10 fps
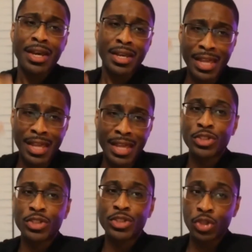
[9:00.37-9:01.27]
that
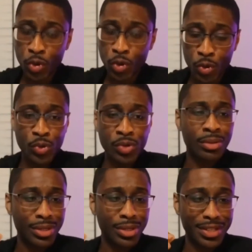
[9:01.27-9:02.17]
is you.
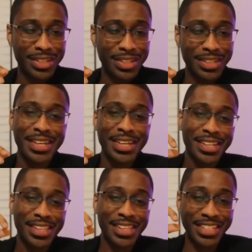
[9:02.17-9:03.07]

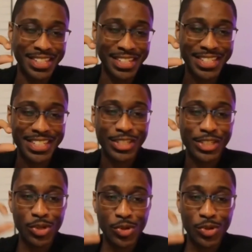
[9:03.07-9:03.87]
This is